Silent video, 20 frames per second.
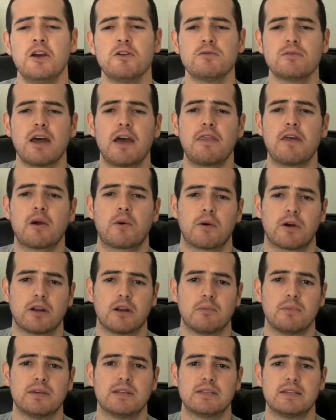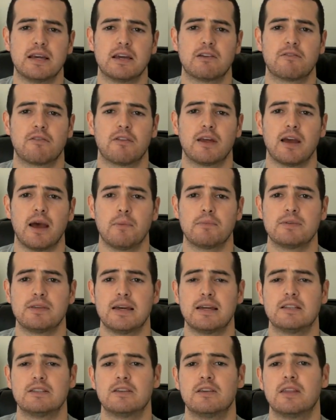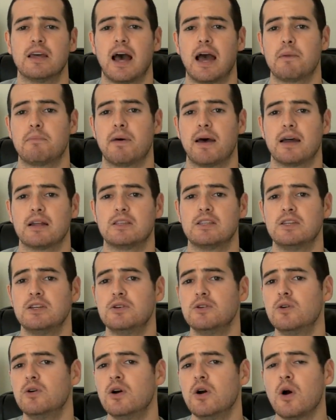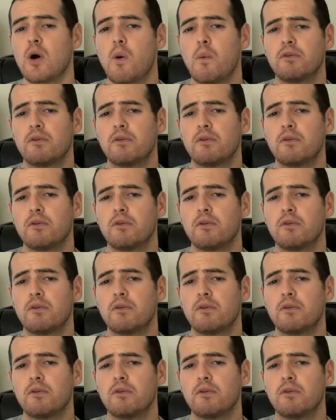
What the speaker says: Here's what I think we're going to be seeing for the update to the iPad 2,